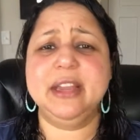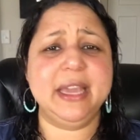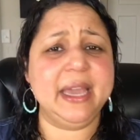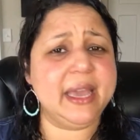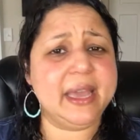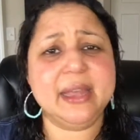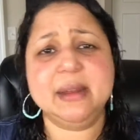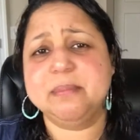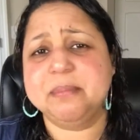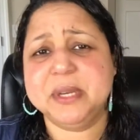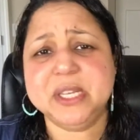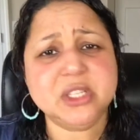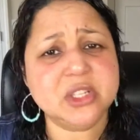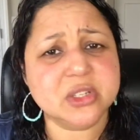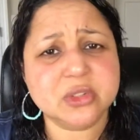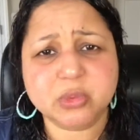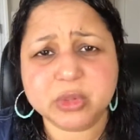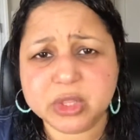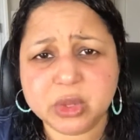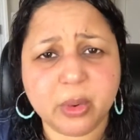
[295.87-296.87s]
again
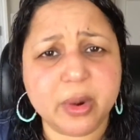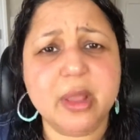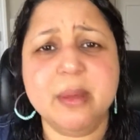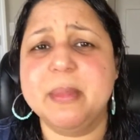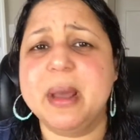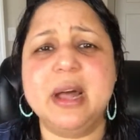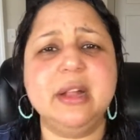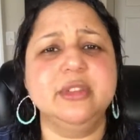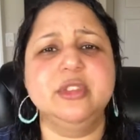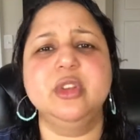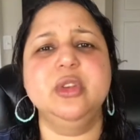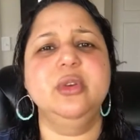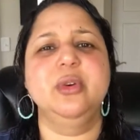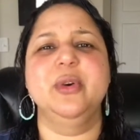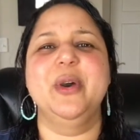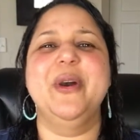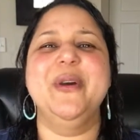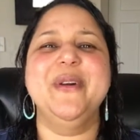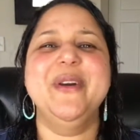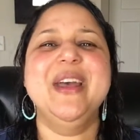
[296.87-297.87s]
peaches with cream, I'll
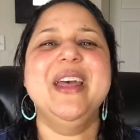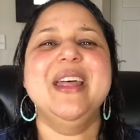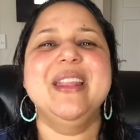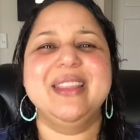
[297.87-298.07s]
do.